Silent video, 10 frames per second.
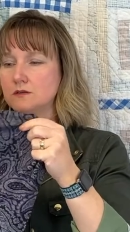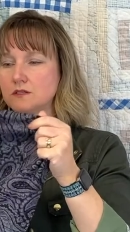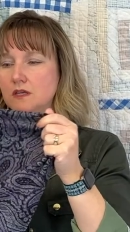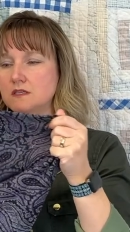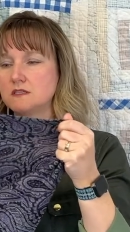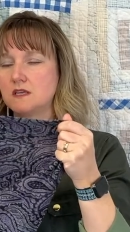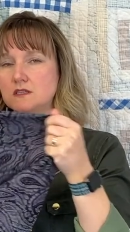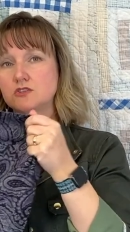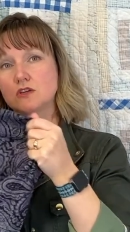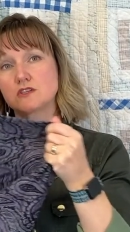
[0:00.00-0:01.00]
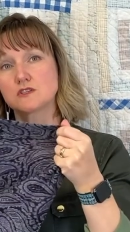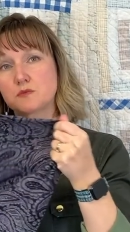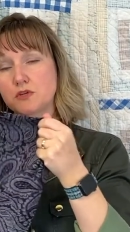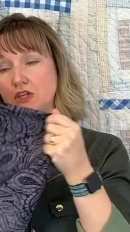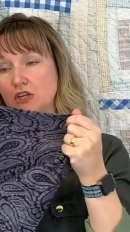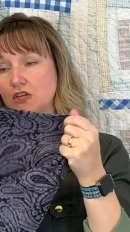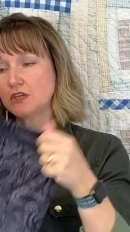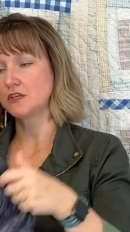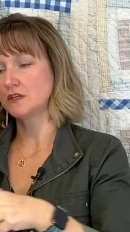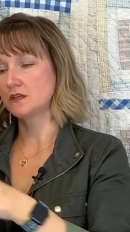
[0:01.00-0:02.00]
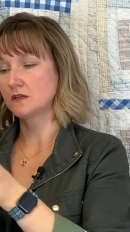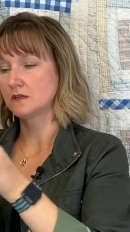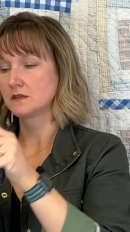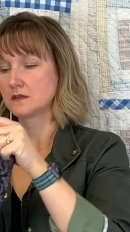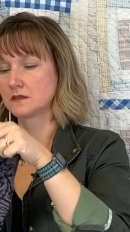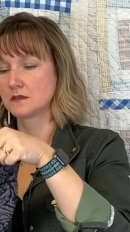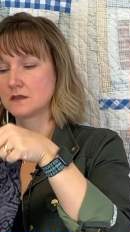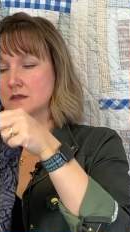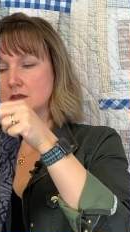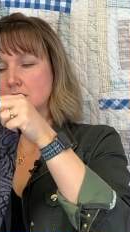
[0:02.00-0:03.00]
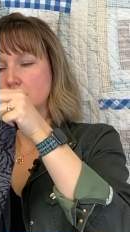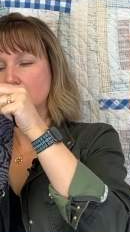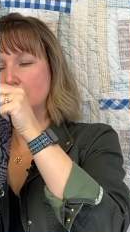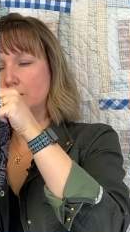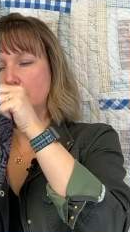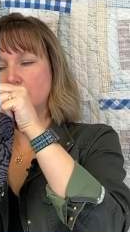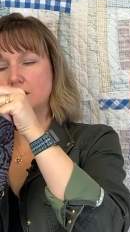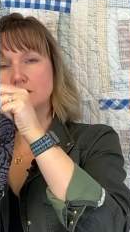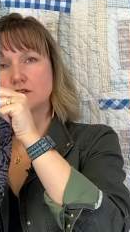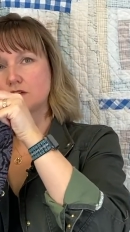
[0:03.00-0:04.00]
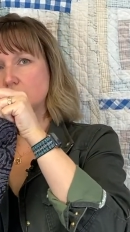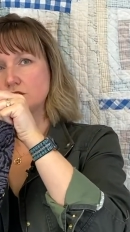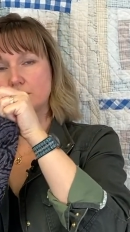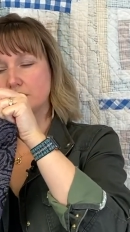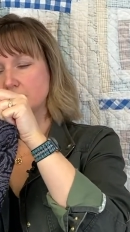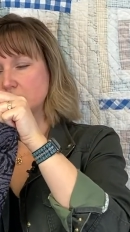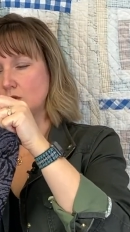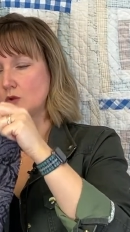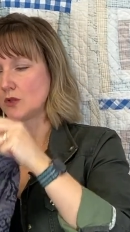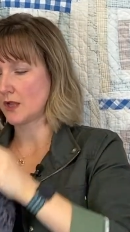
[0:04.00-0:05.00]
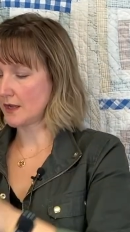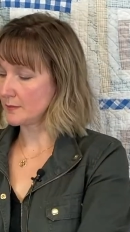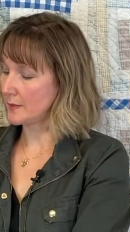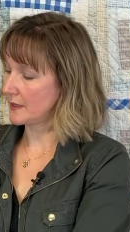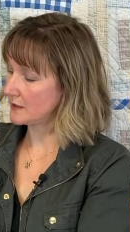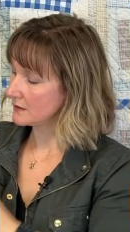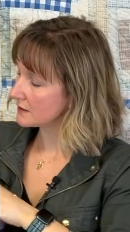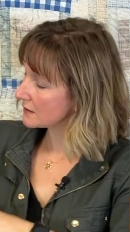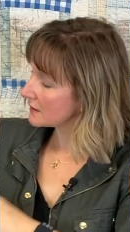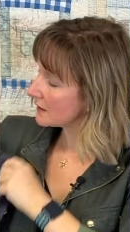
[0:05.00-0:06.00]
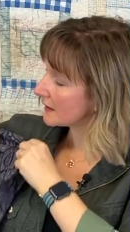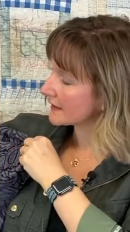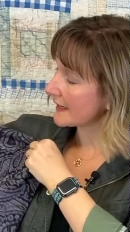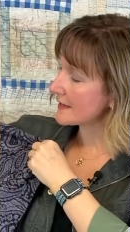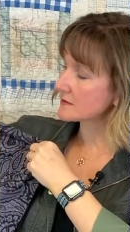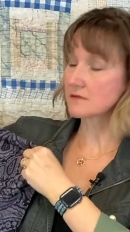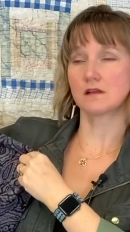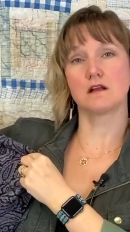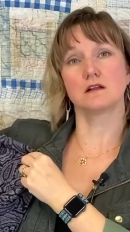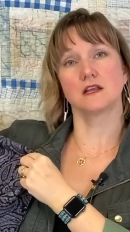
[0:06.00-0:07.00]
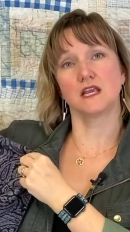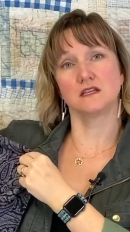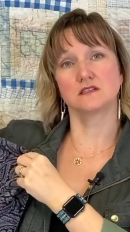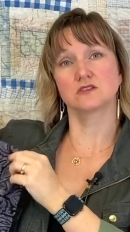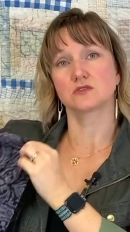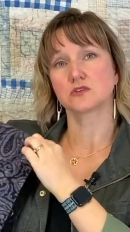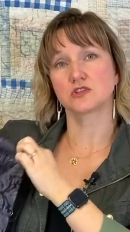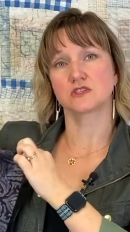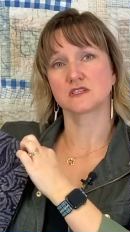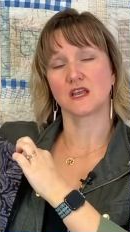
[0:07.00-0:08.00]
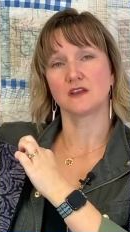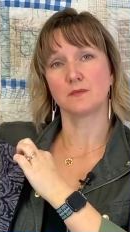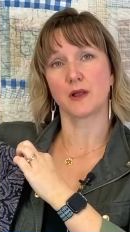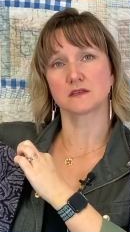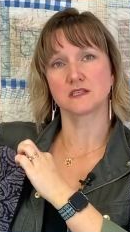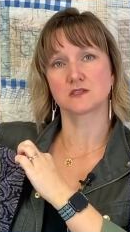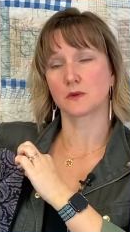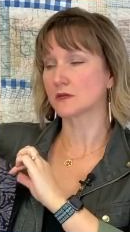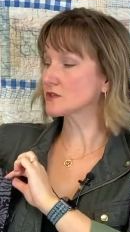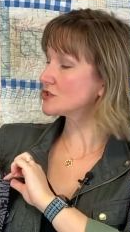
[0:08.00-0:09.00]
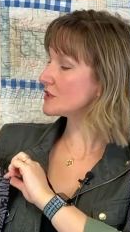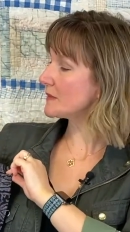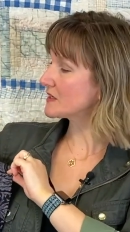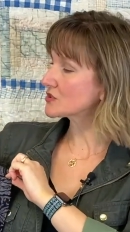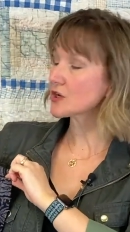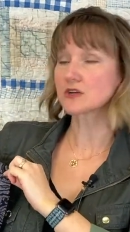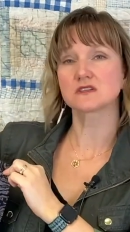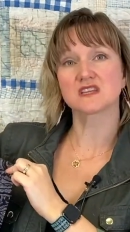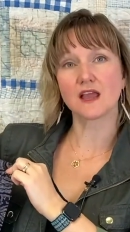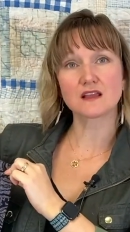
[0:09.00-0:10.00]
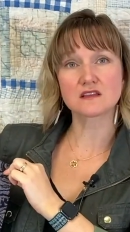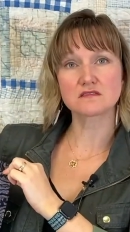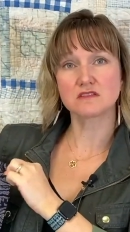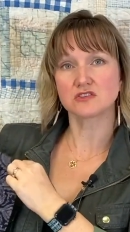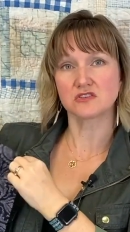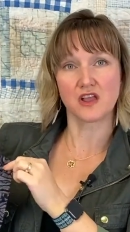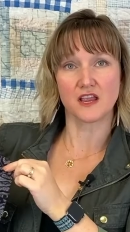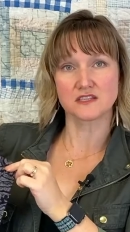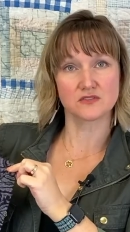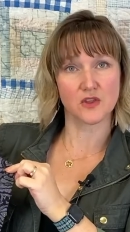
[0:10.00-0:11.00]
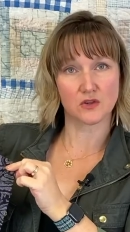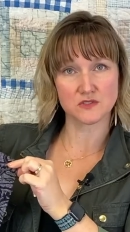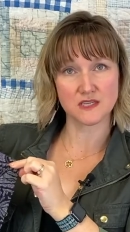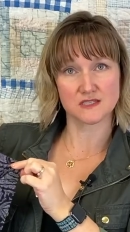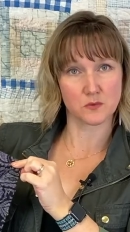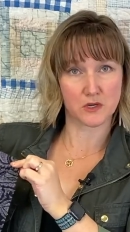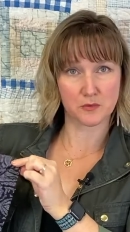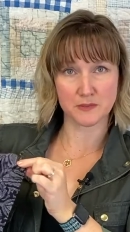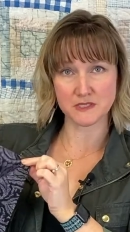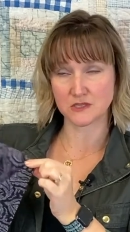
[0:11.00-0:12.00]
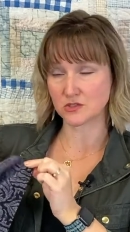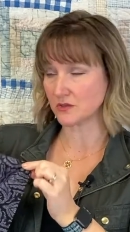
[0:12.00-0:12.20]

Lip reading: side to side stretch is pretty good. Up and down stretch, there isn't a whole lot, but again, cardigans or just kind of boxy sweaters. You can make a turtleneck. There's all kinds of cozy sweater potential